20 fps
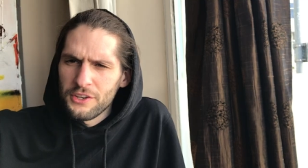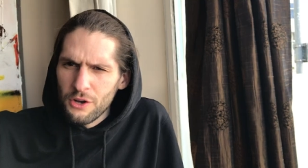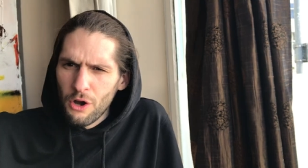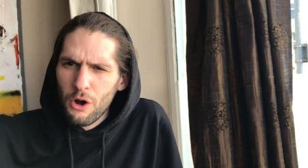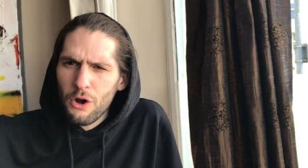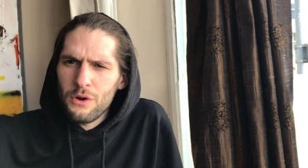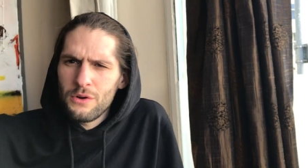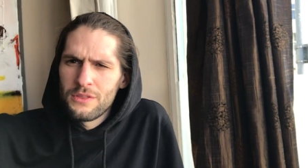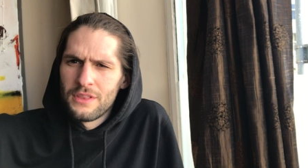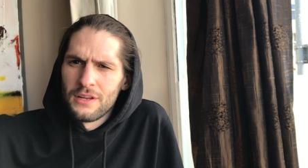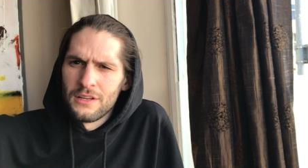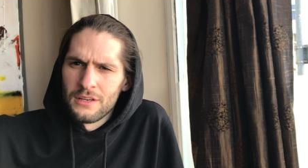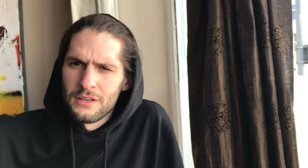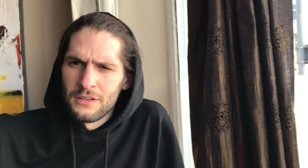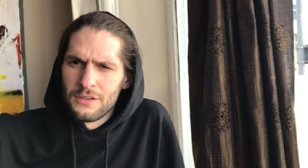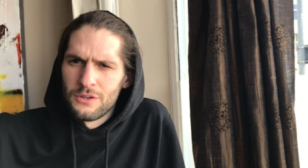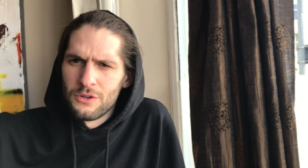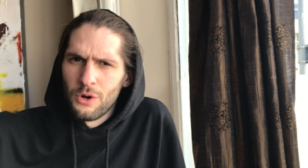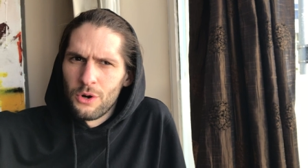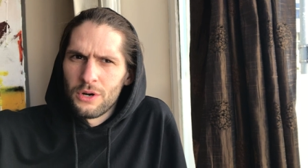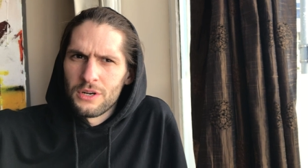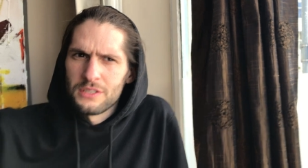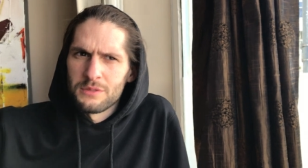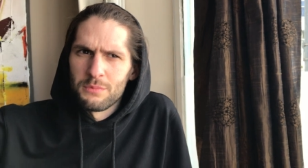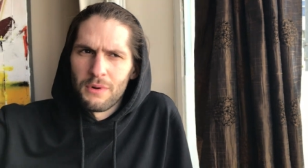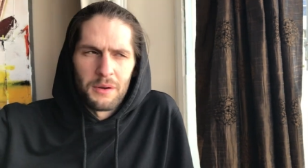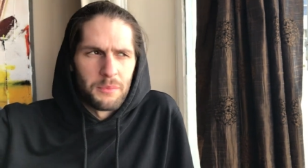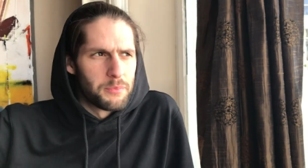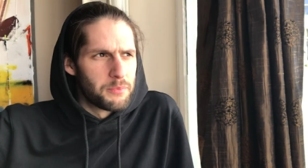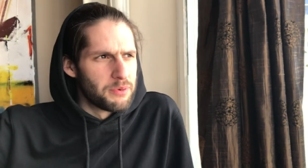Oh, that God is my
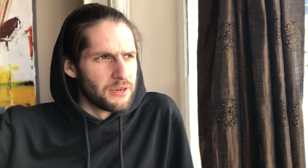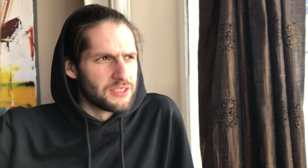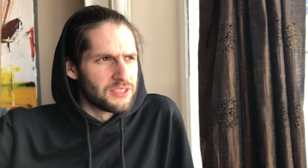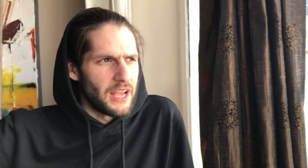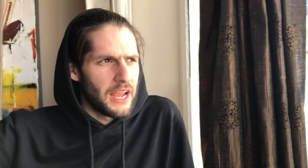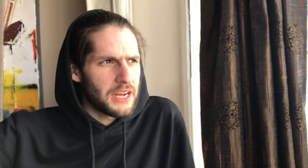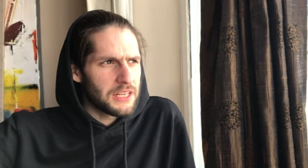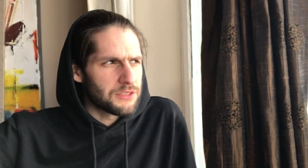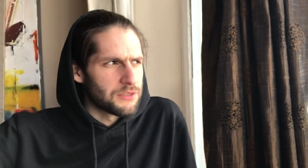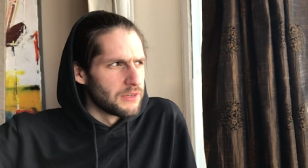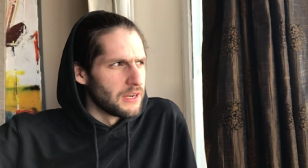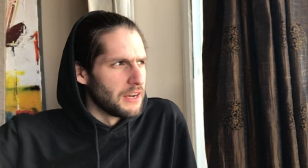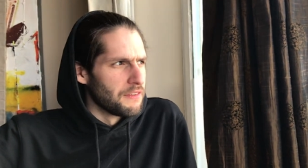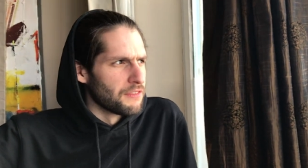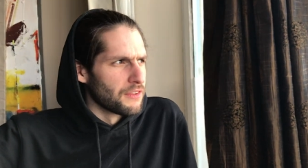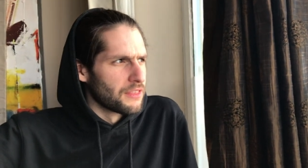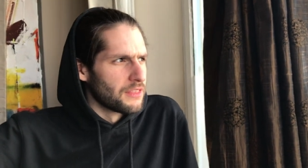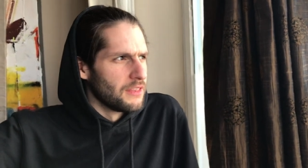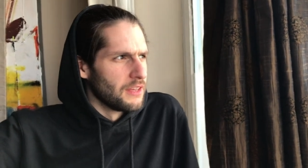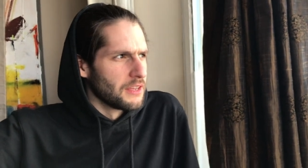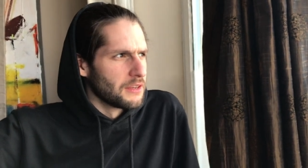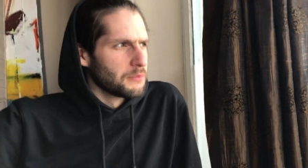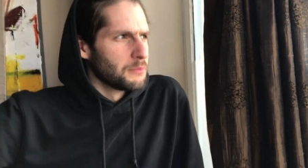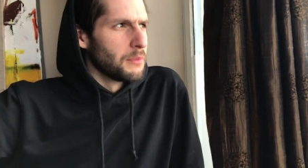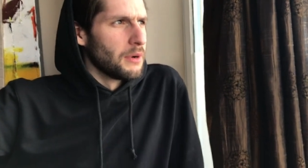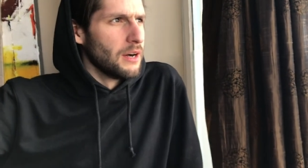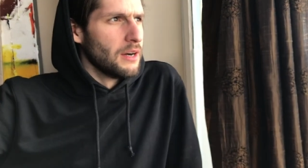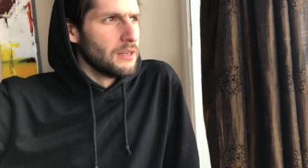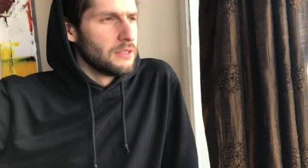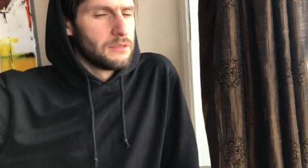protector and everything,
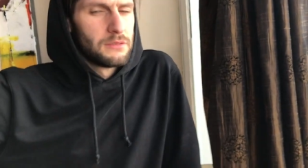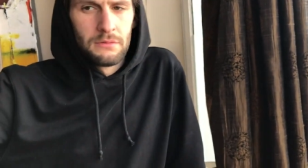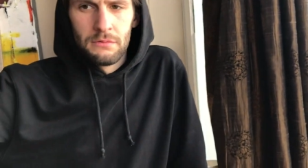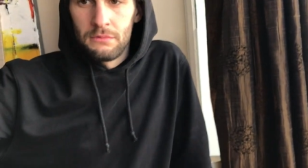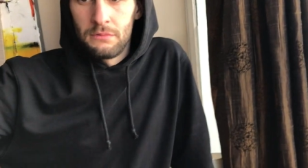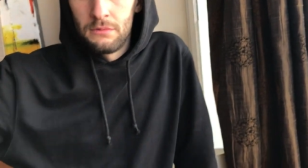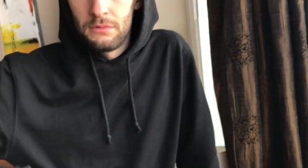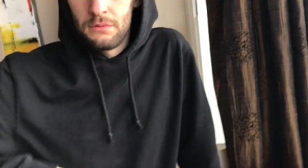but...